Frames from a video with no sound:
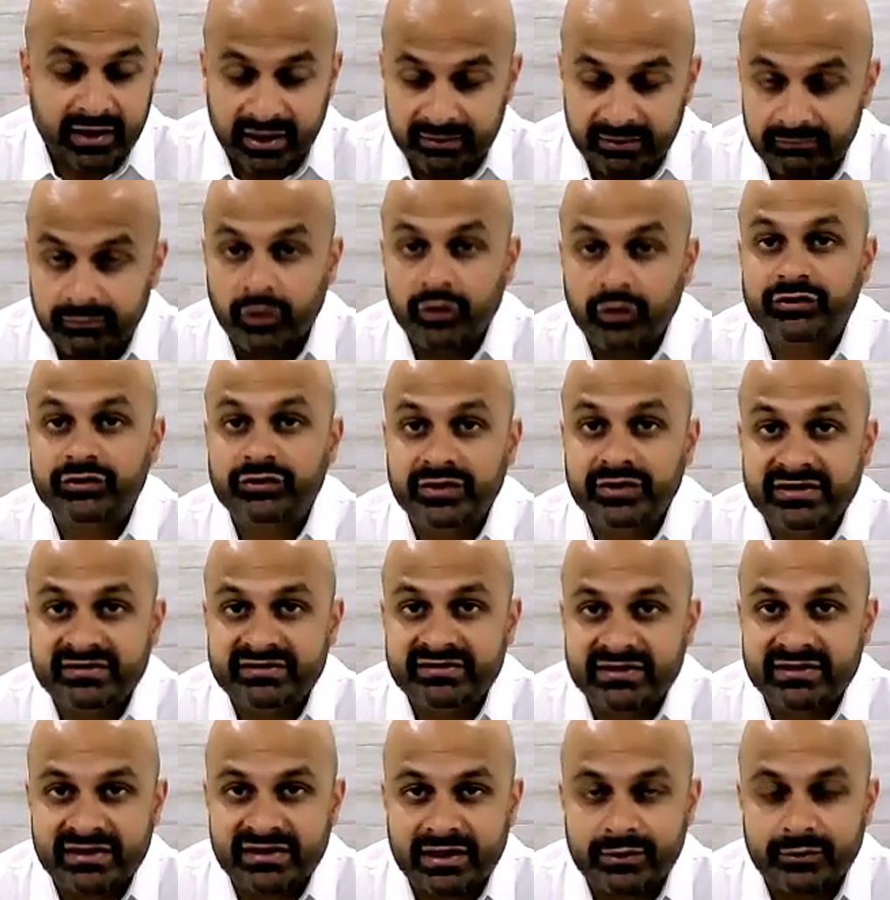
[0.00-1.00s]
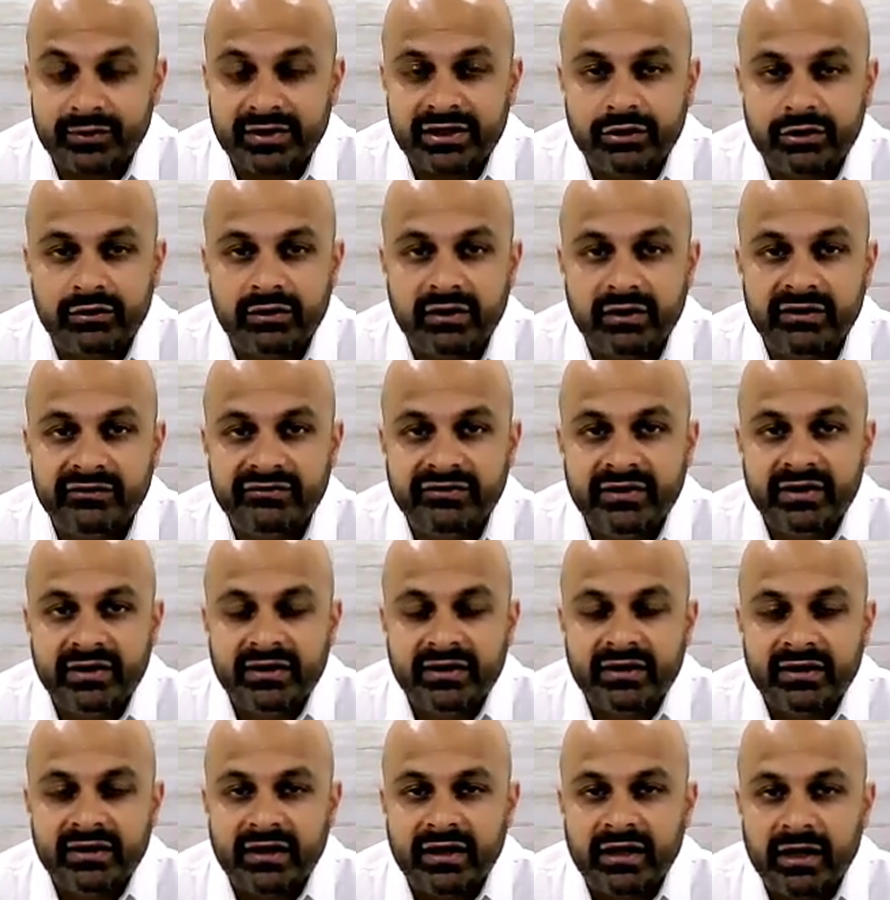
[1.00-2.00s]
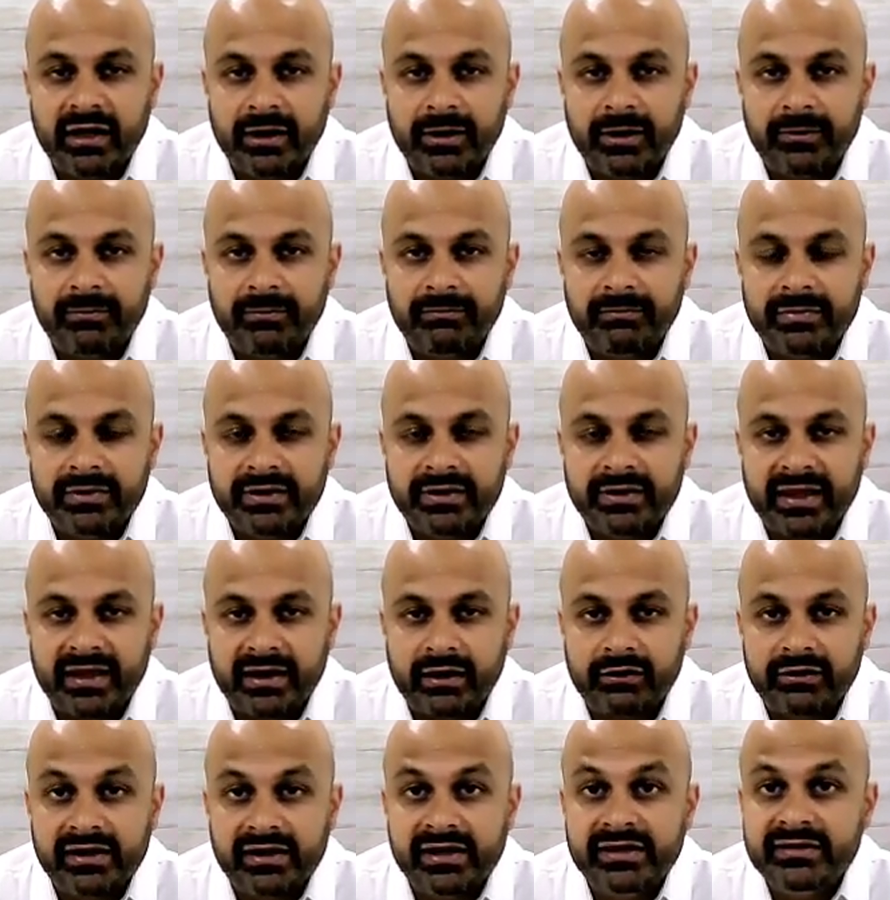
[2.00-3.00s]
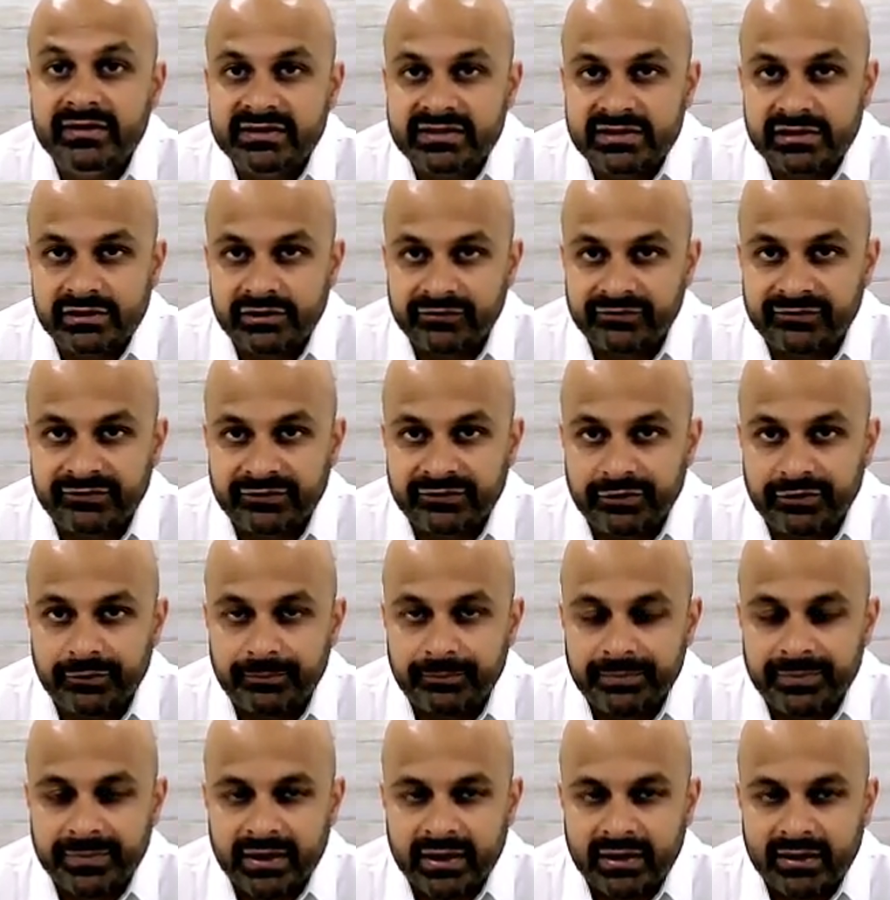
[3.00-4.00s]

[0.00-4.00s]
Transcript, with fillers: most recently that we know of, um, that are in the tear film.